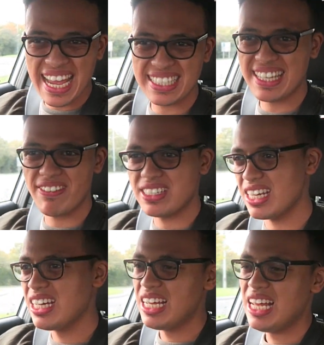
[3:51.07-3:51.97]
Yes, there is
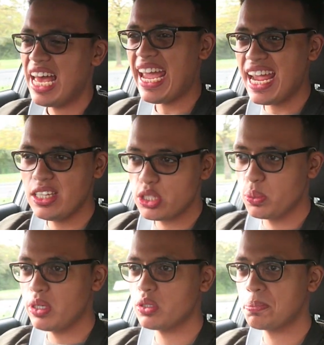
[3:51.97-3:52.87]
a hint
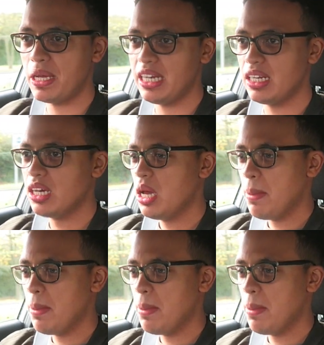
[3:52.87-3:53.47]
of wheel spin,